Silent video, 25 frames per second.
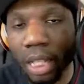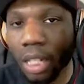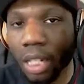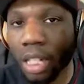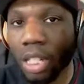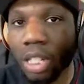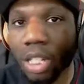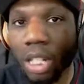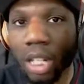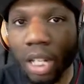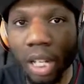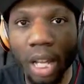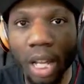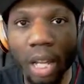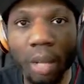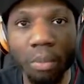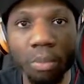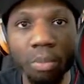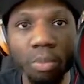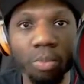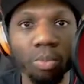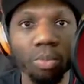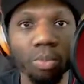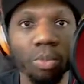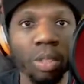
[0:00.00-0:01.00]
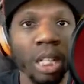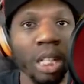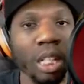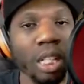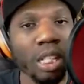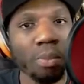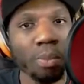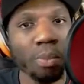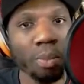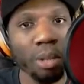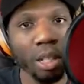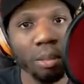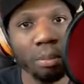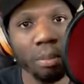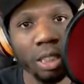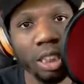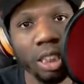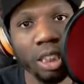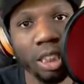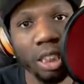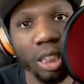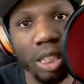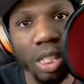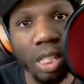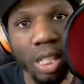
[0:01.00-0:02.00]
In this clip, he's pretty
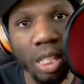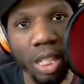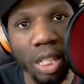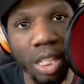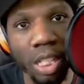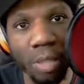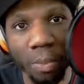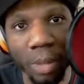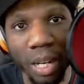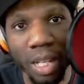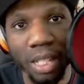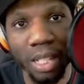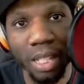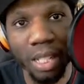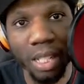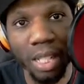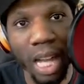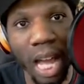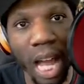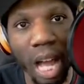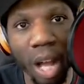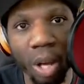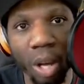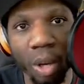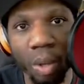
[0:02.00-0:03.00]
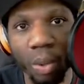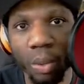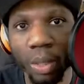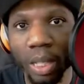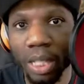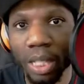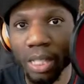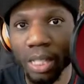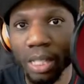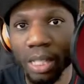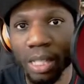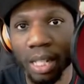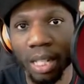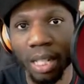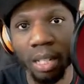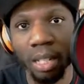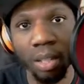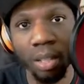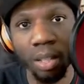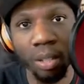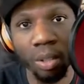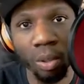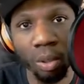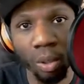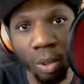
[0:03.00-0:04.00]
much just expressing how he's
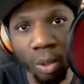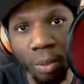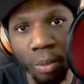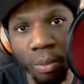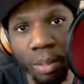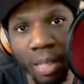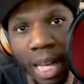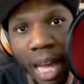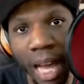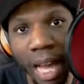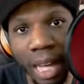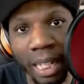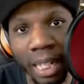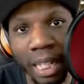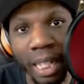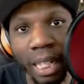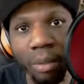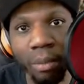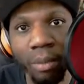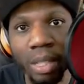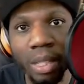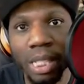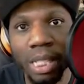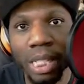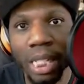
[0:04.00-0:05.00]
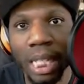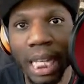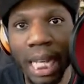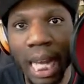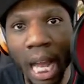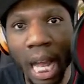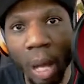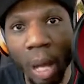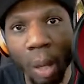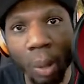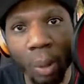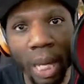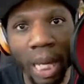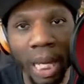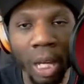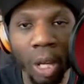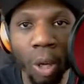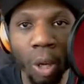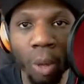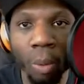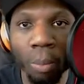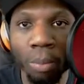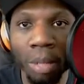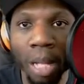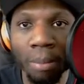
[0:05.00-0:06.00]
in the Illuminati. He wants to get out,
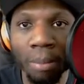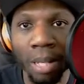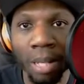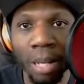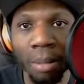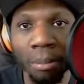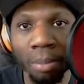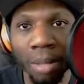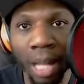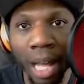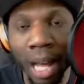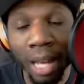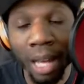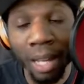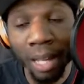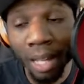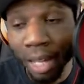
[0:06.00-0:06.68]
help, blah, blah, blah.